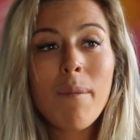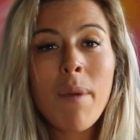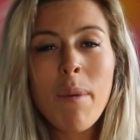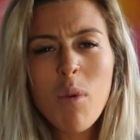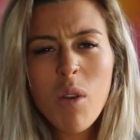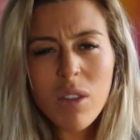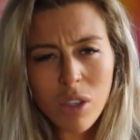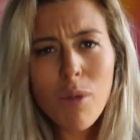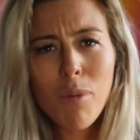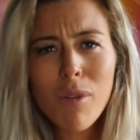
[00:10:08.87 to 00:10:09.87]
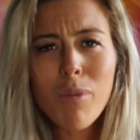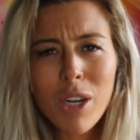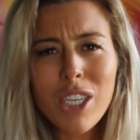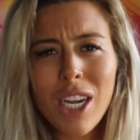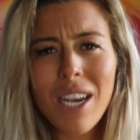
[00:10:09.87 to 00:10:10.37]
people were super
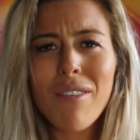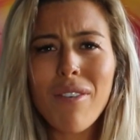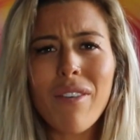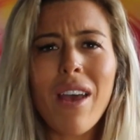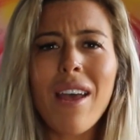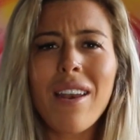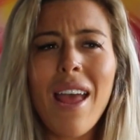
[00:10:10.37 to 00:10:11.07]
appreciative of it.